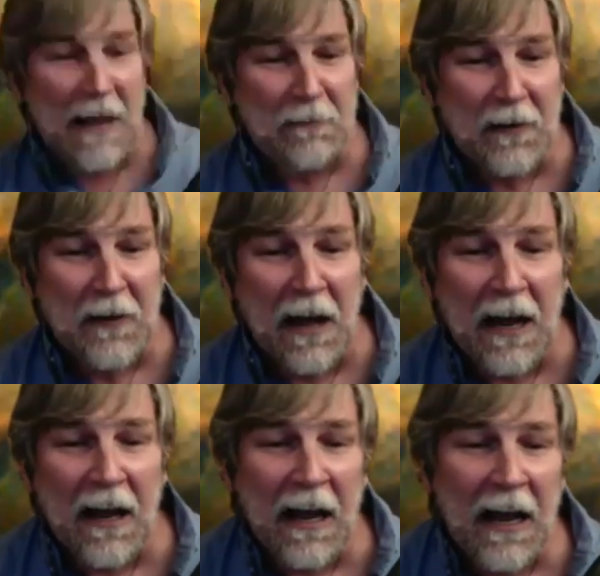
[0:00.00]

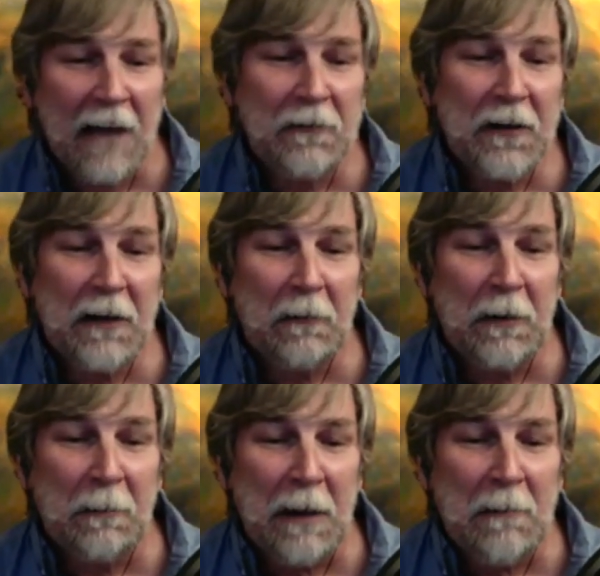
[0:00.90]
to get rid
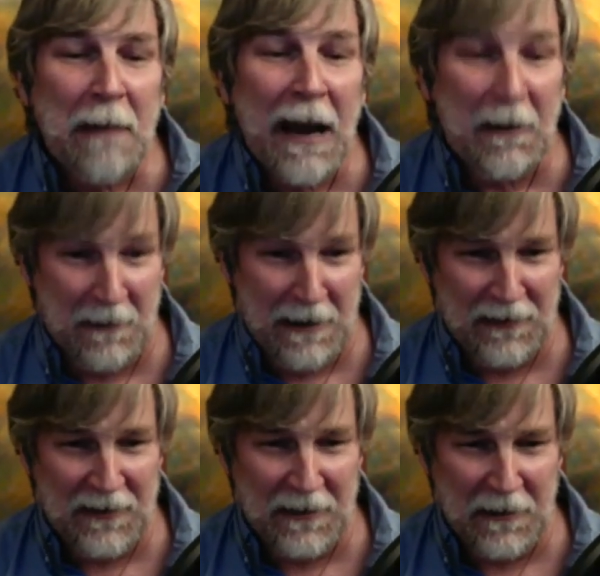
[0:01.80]
of my background here.